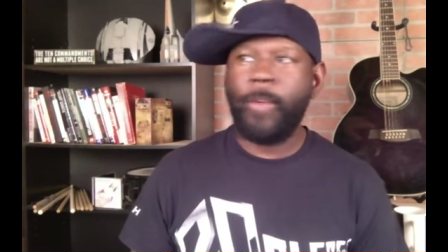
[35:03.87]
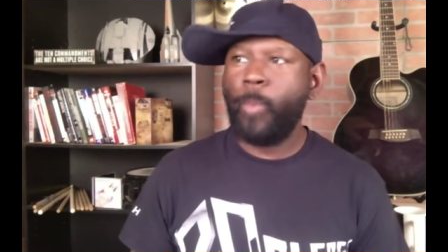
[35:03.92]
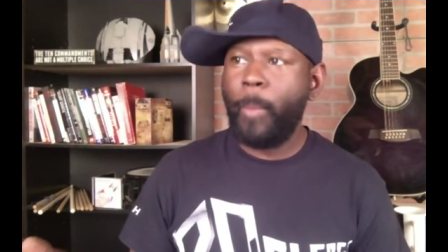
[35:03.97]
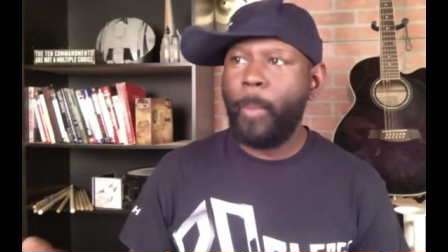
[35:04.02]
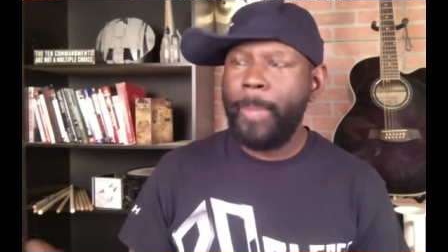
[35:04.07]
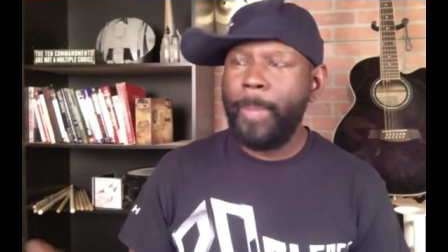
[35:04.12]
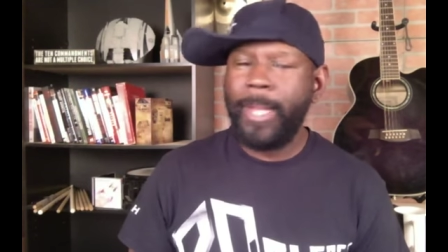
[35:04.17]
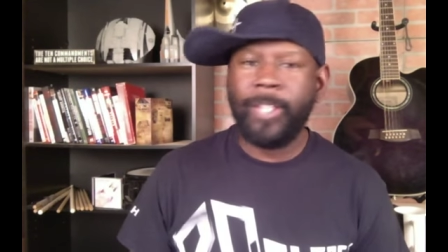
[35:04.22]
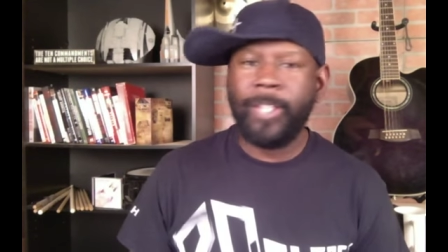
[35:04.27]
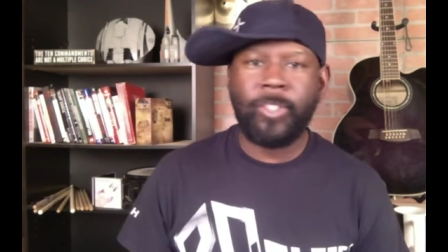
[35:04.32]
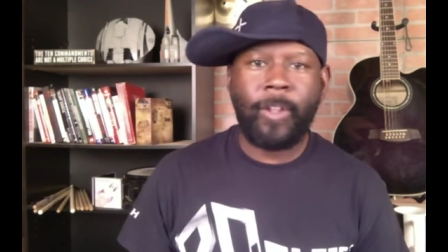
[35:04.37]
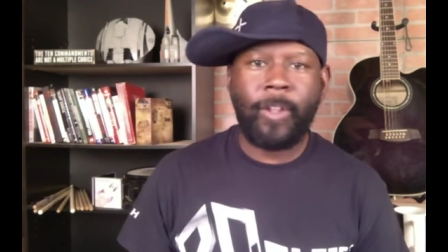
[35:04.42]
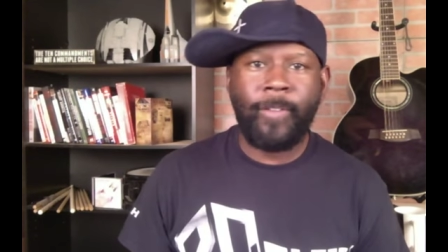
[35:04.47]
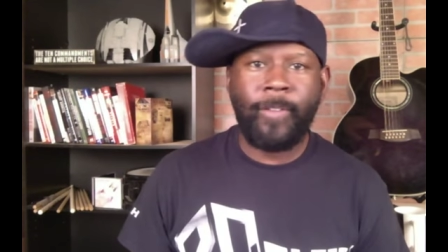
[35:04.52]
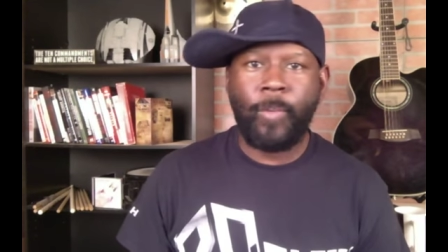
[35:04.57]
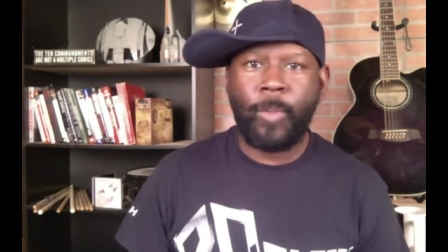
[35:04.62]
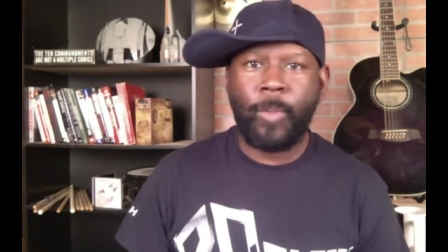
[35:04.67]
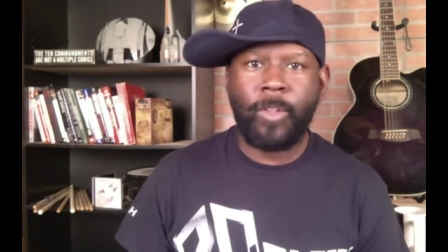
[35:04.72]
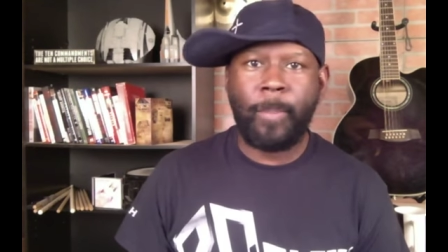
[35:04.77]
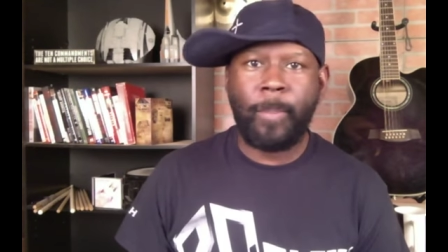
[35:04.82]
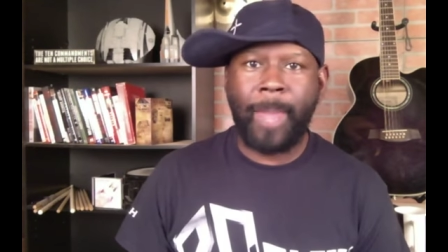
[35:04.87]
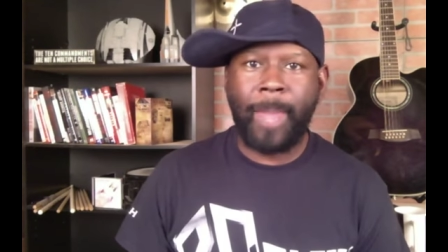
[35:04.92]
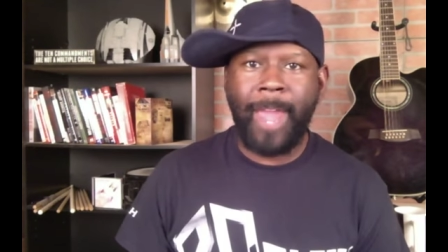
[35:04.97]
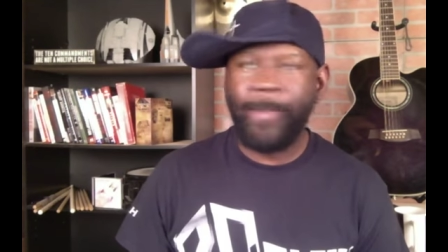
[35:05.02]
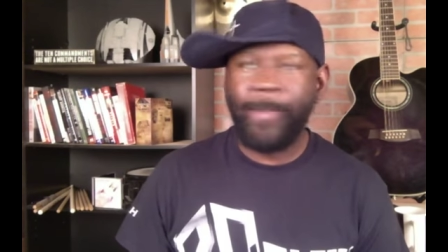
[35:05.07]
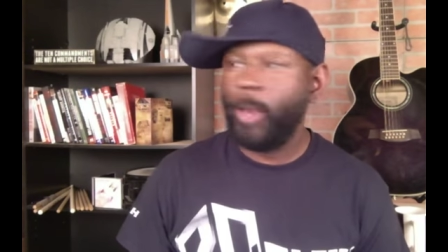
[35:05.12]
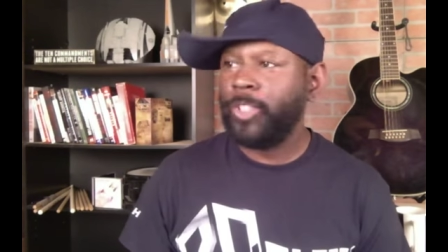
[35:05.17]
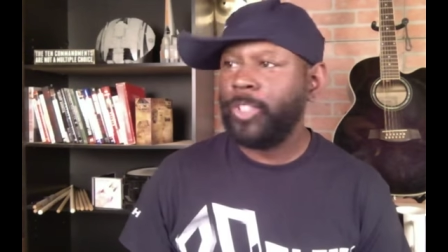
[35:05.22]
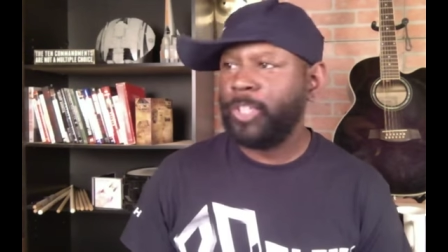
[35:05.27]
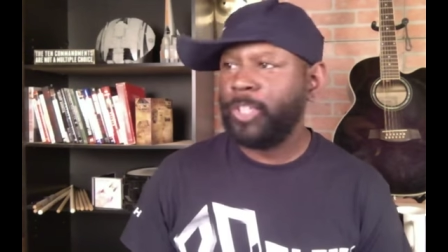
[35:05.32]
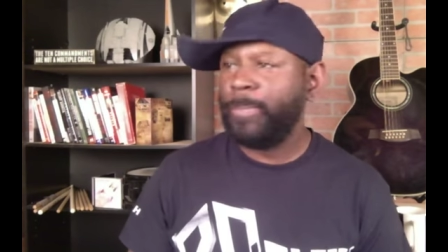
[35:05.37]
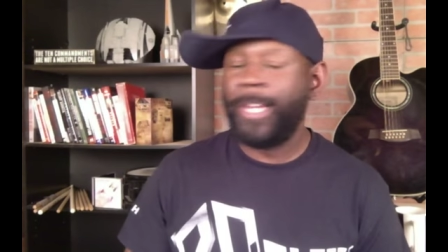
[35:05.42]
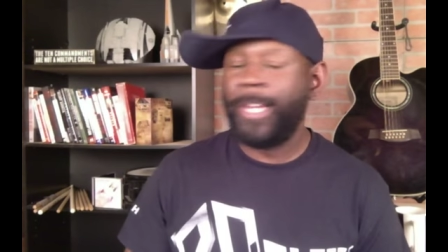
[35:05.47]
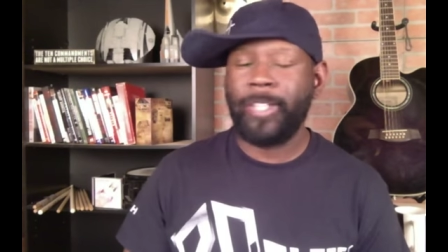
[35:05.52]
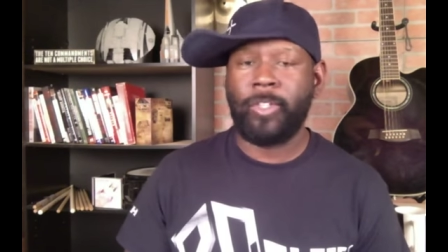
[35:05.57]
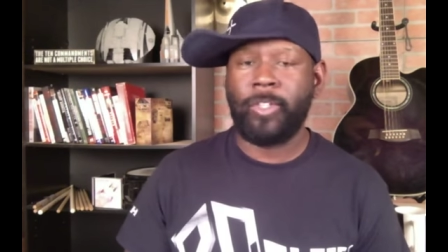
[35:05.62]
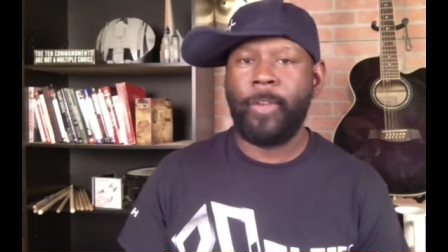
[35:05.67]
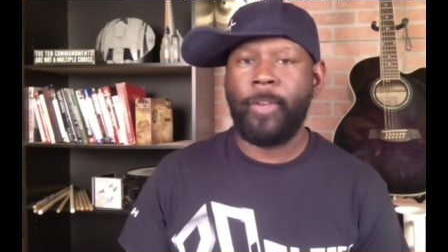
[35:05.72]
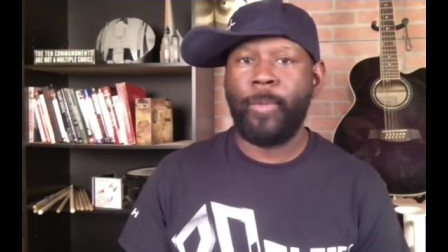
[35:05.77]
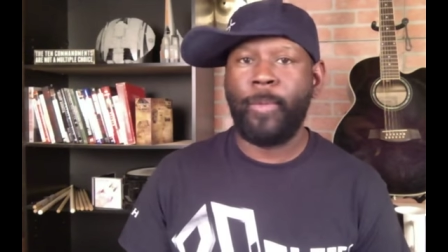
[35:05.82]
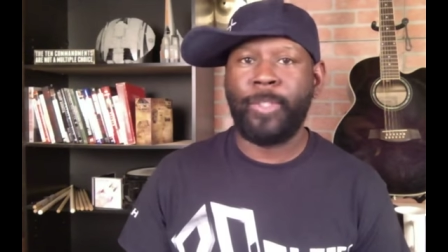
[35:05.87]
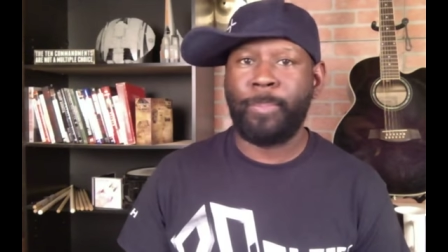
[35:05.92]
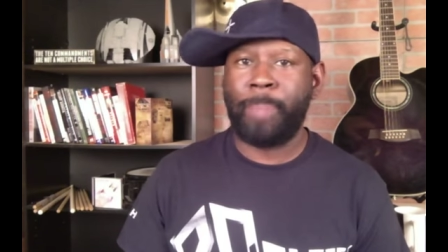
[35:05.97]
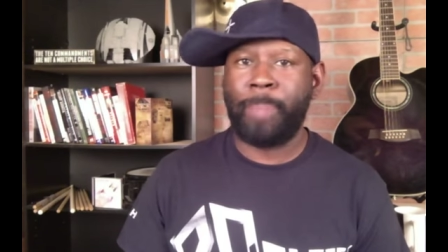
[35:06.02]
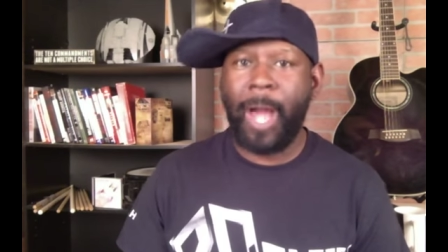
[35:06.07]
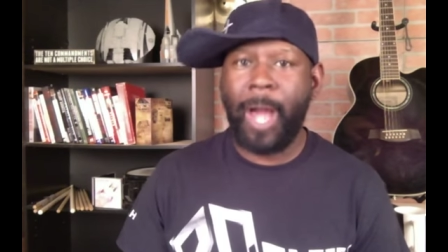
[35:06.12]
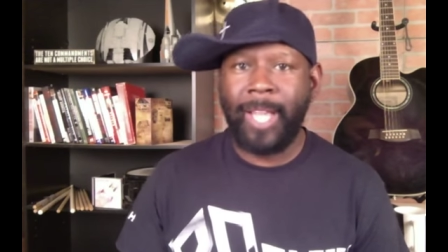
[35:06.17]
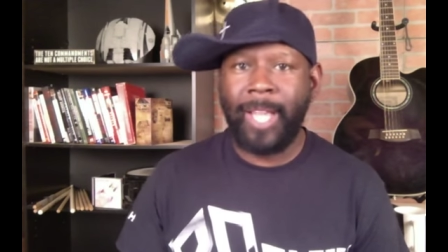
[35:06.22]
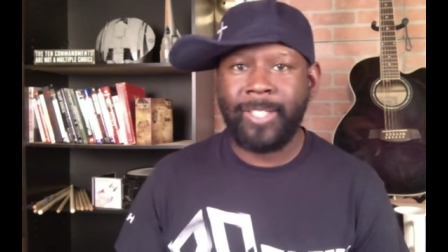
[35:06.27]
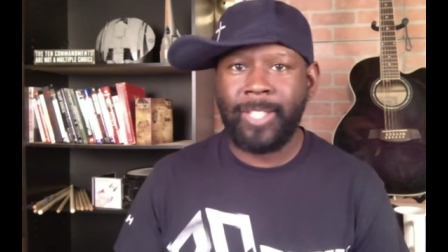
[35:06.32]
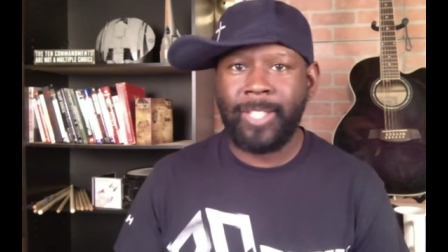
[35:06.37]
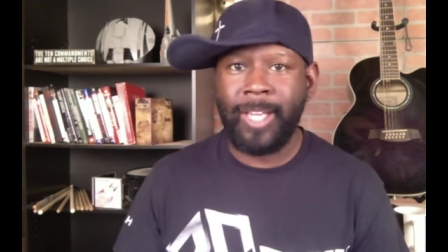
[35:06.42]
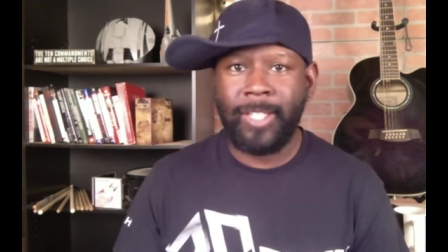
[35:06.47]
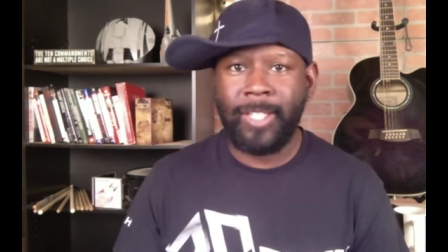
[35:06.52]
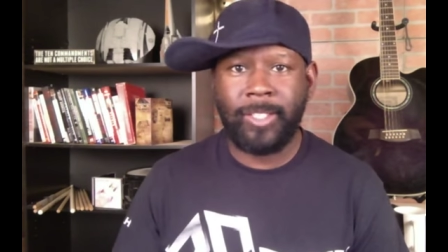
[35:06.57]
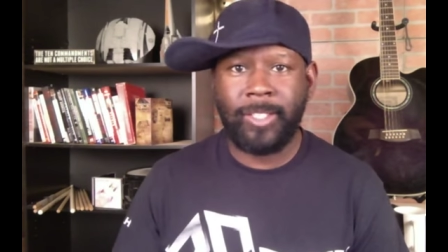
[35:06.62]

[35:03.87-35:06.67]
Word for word: well, be conservative with your behavior. Don't just be conservative with your politics.